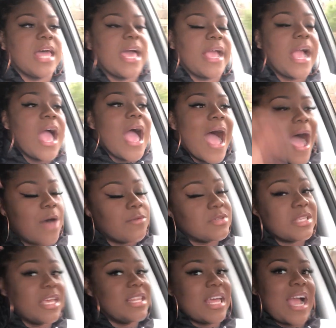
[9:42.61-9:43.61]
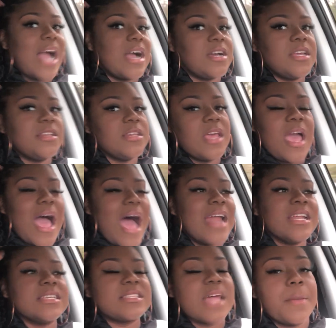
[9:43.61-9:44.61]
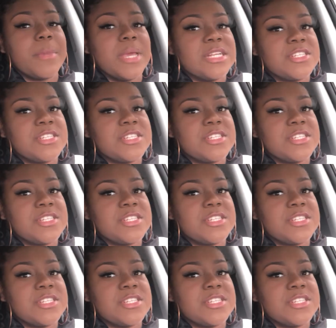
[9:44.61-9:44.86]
Like, I didn't stop